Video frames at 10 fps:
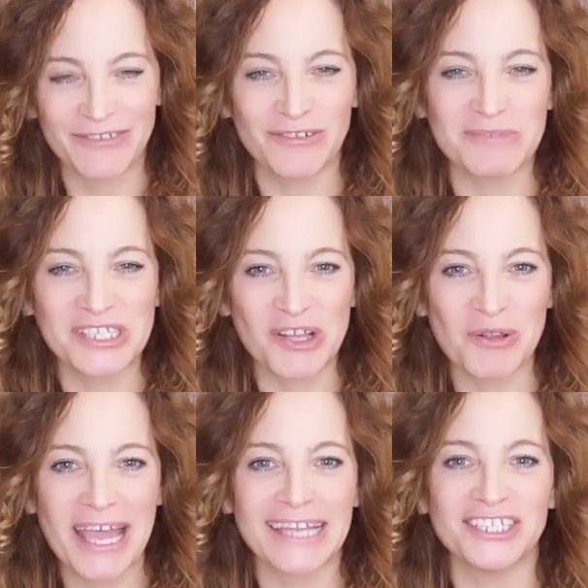from
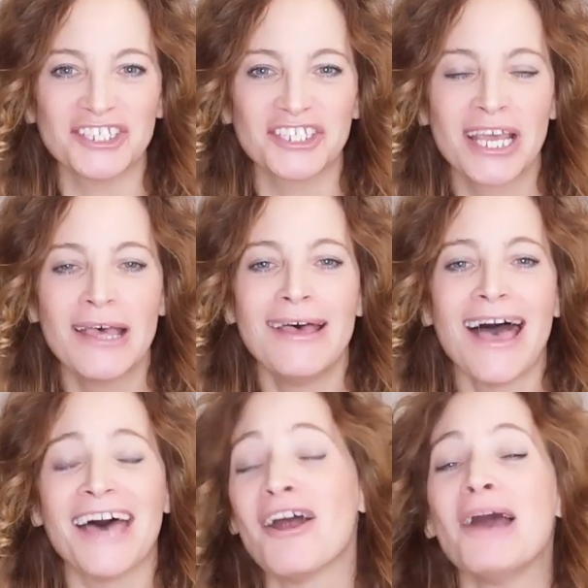Solhenge.
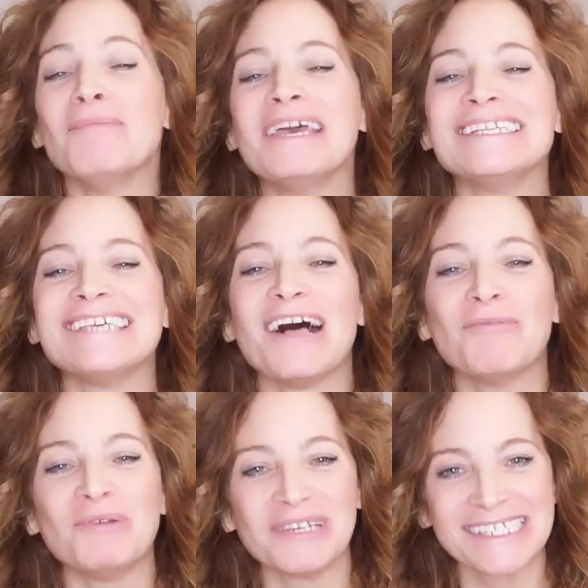And I'm here to
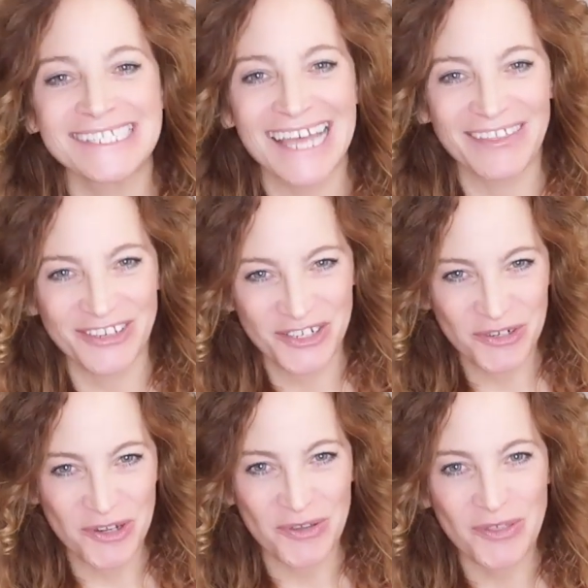help you understand the
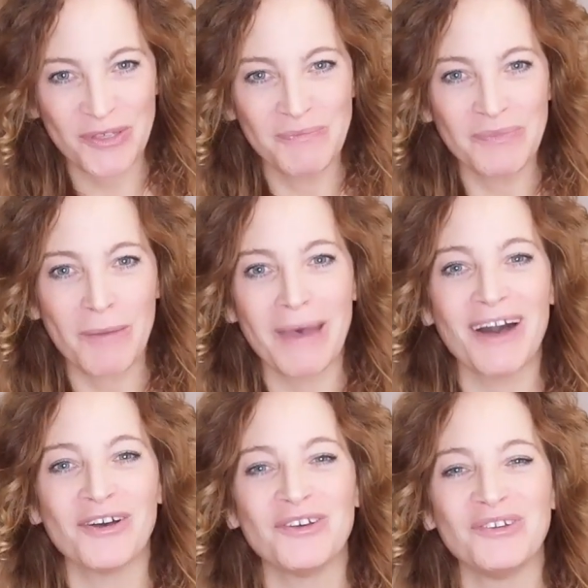truth
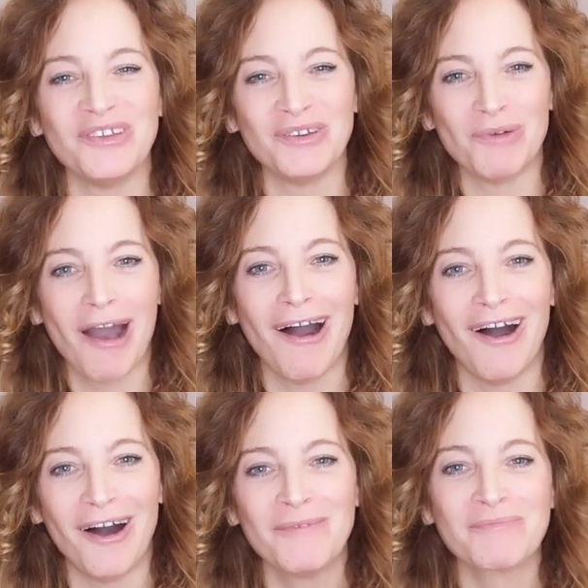about who you
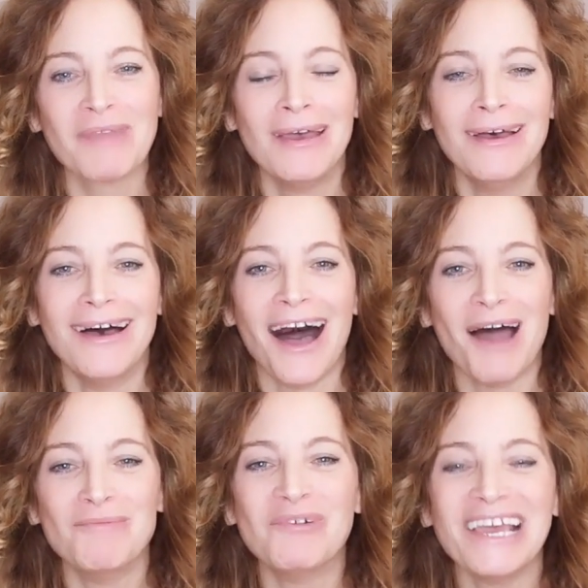are.
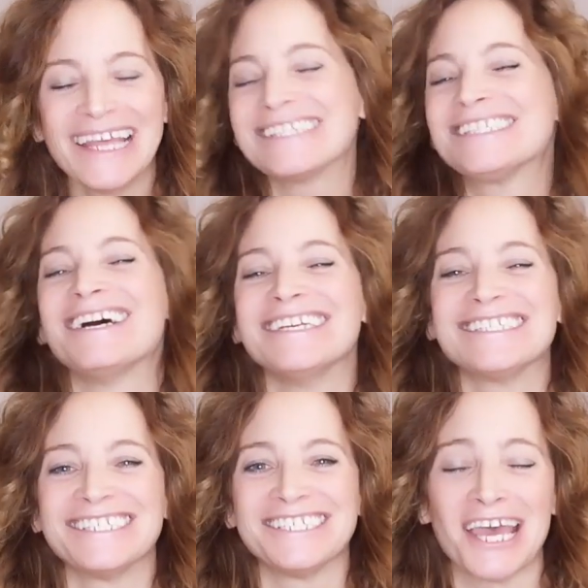I'm really
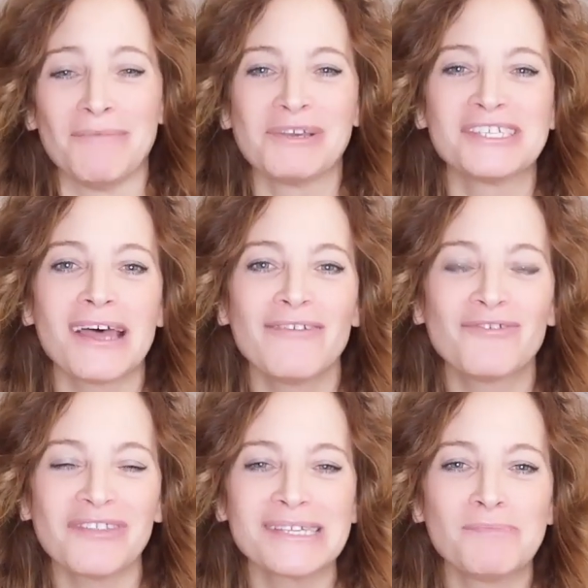excited today because
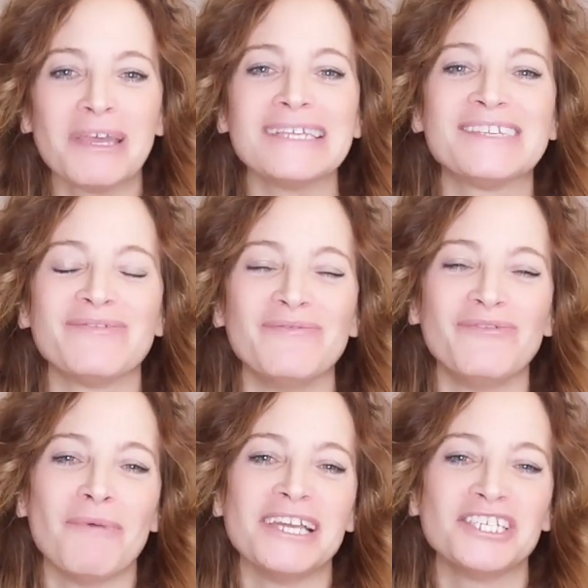I've got this piece of
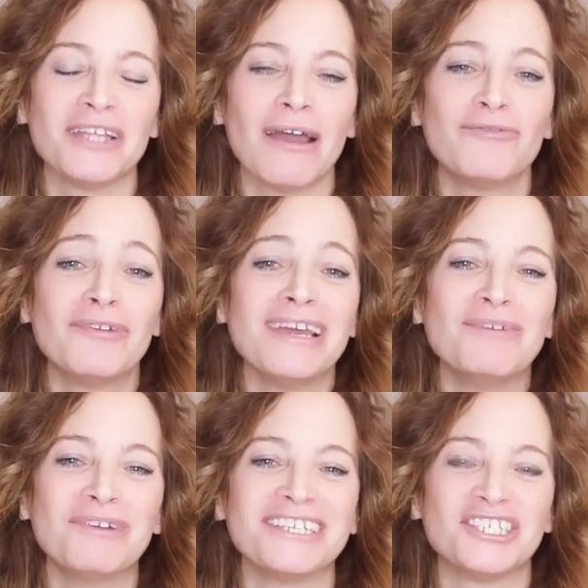information that I
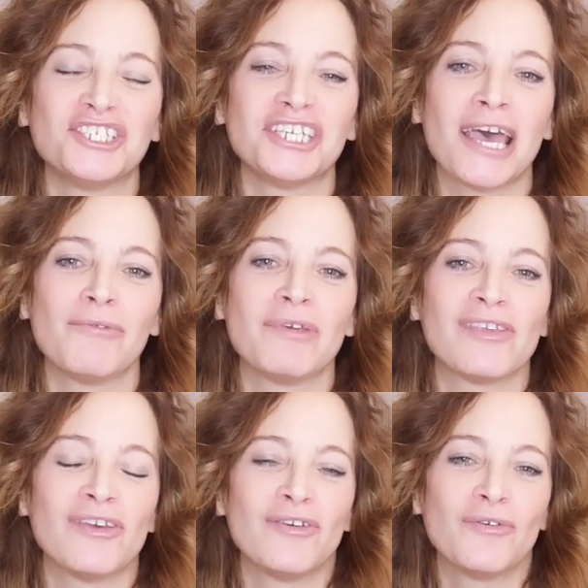really wanted to share
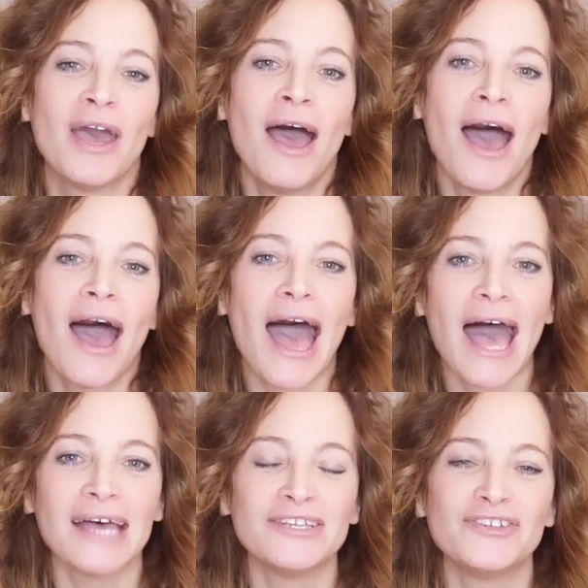with you
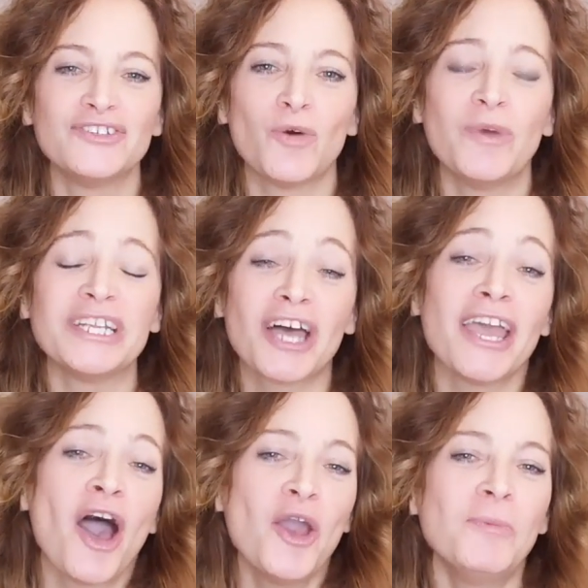and which
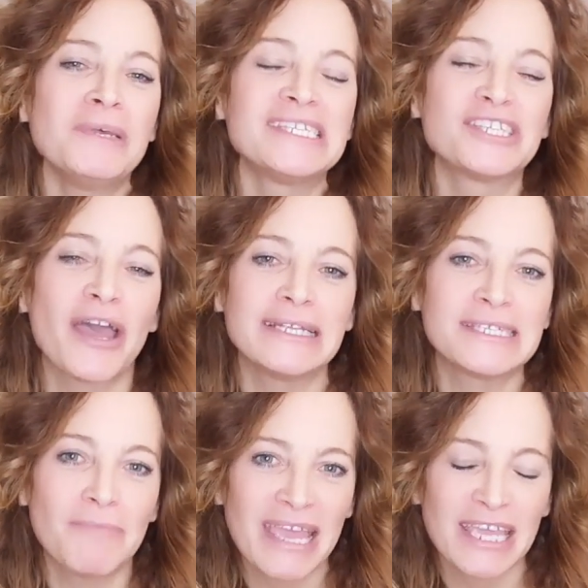I hope is going
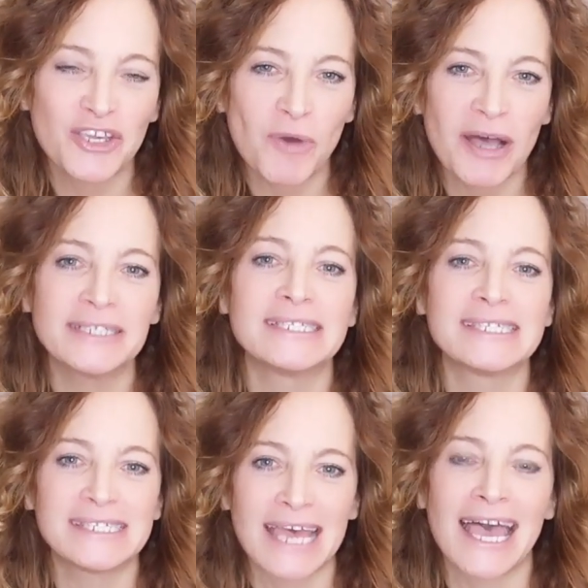to make you
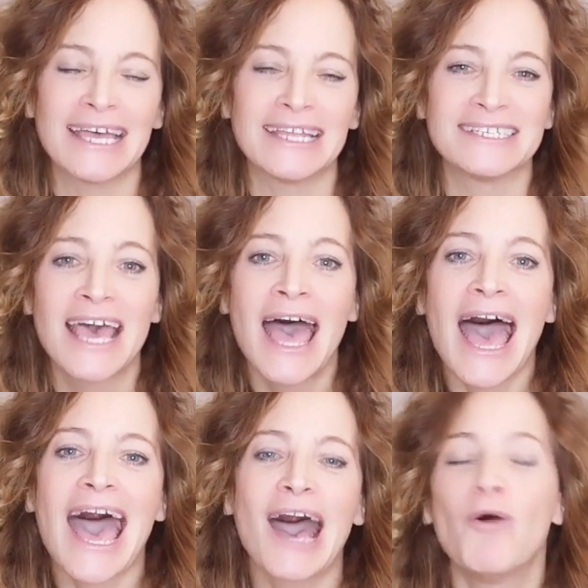understand
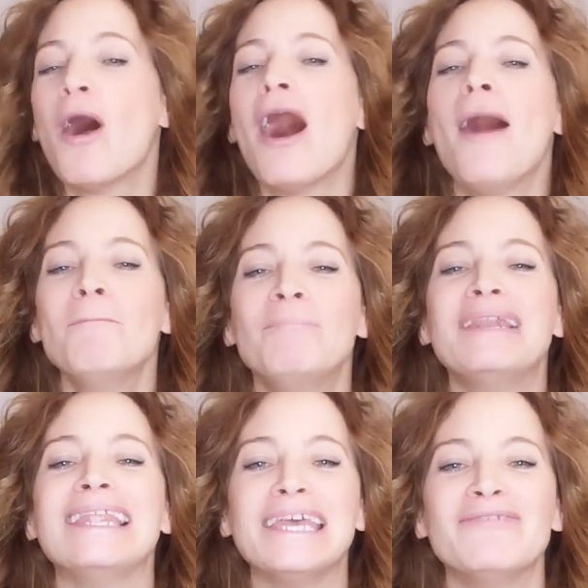how
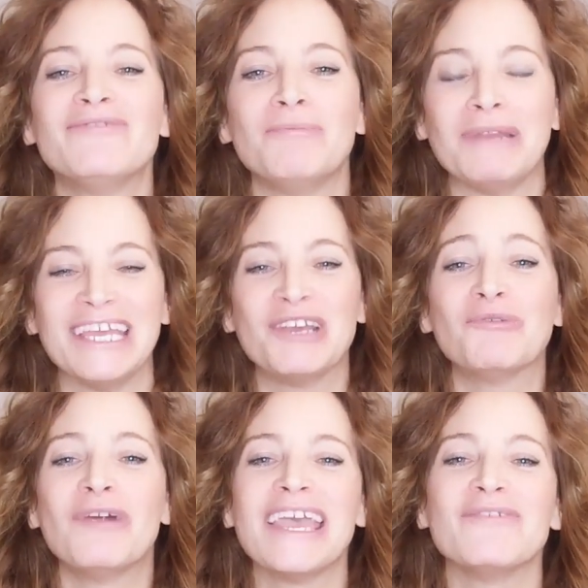unbelievably
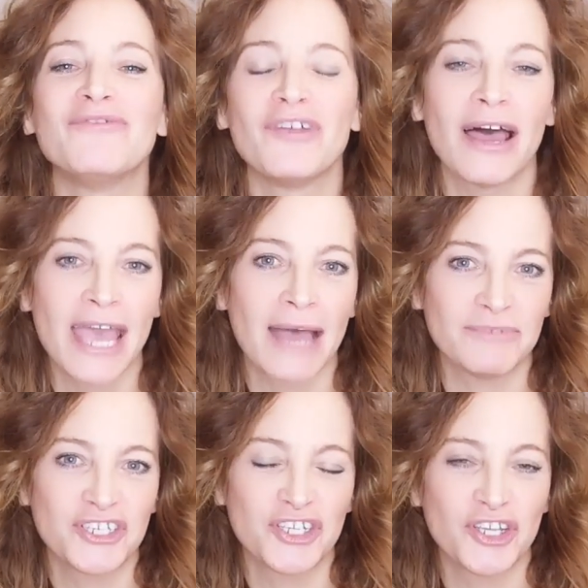grateful I
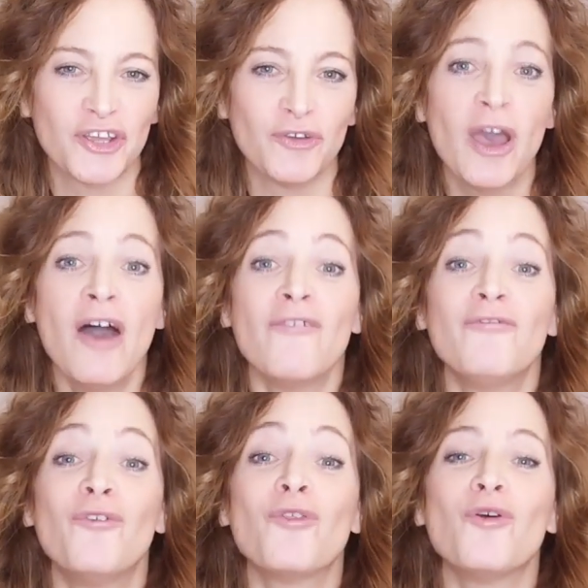am to you
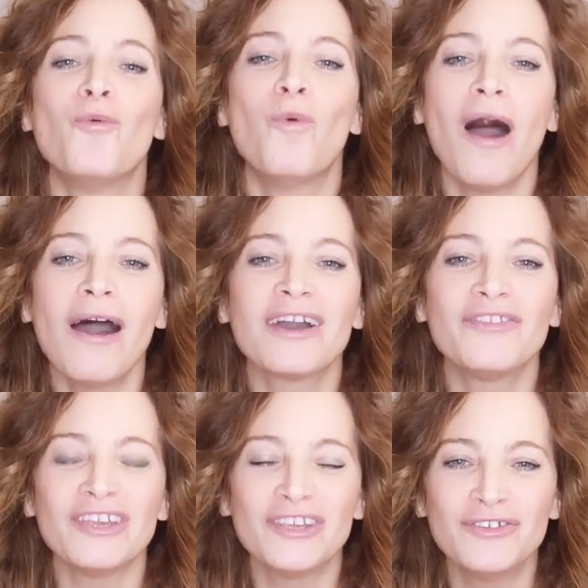for the
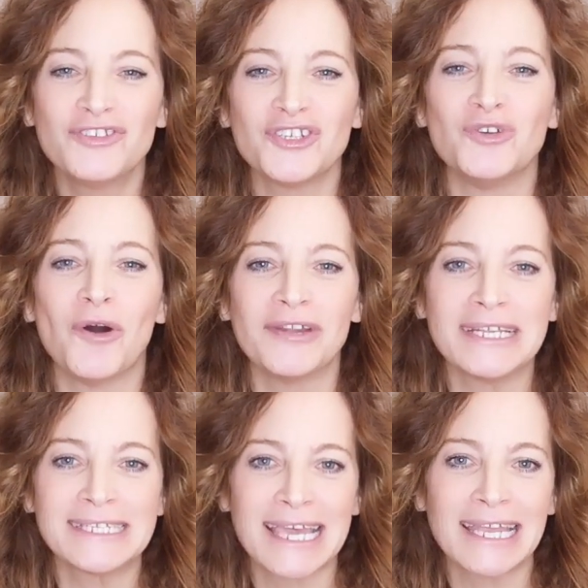work that you do on
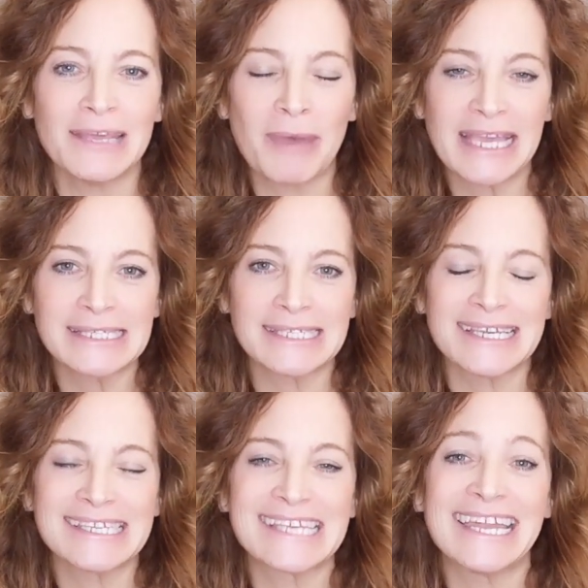a daily
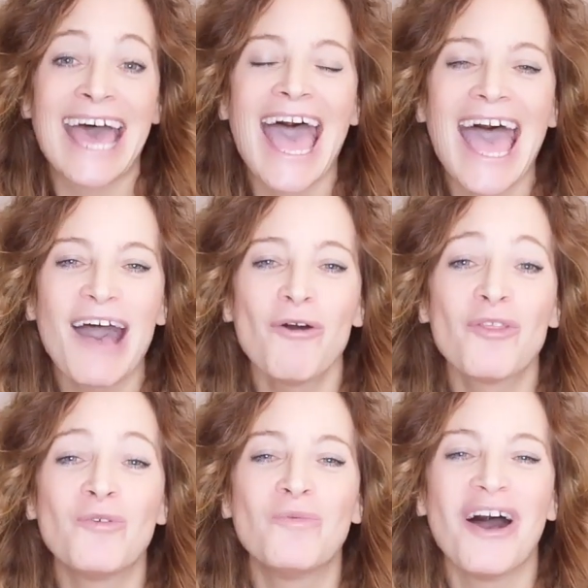basis and
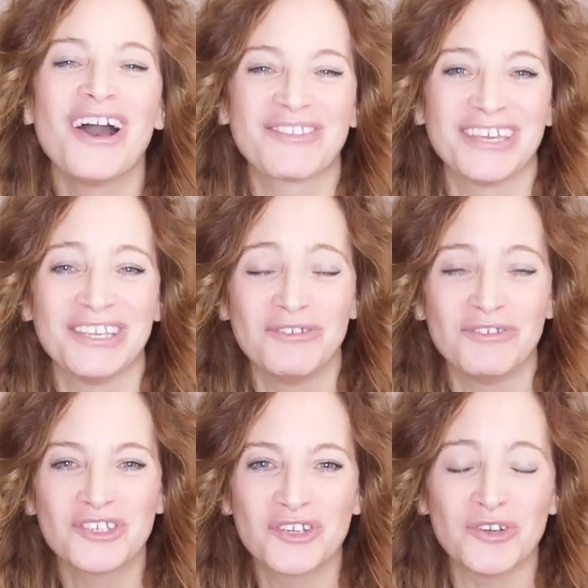how the work that
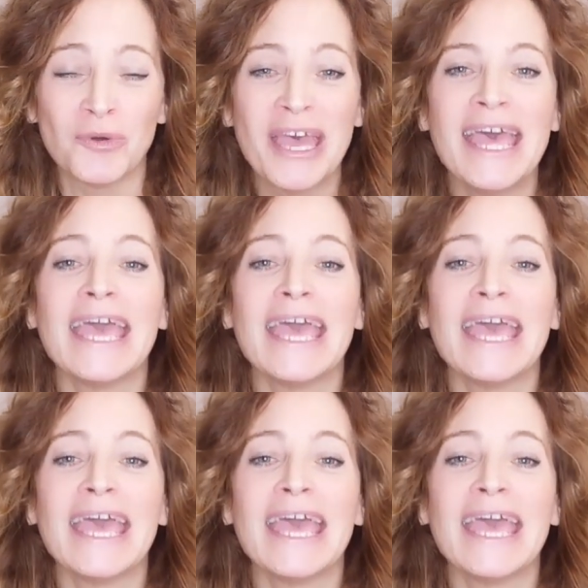you do